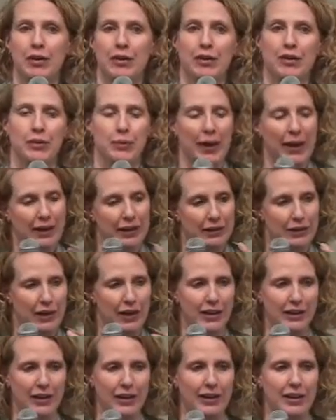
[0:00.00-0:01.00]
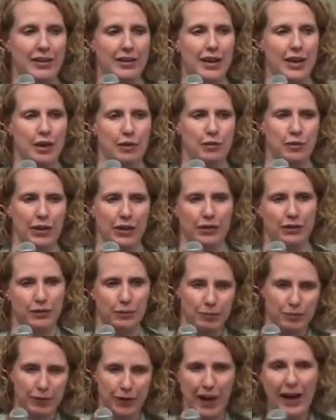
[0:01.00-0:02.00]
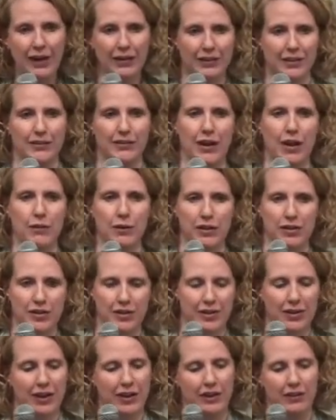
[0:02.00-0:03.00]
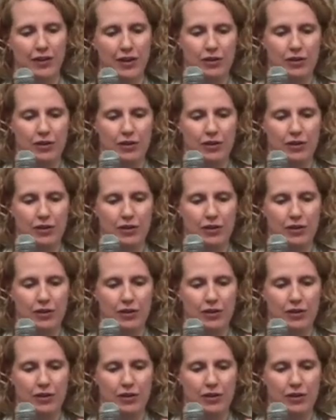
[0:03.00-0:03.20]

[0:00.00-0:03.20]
you know, because we hadn't done anything like proactive yet. We just kind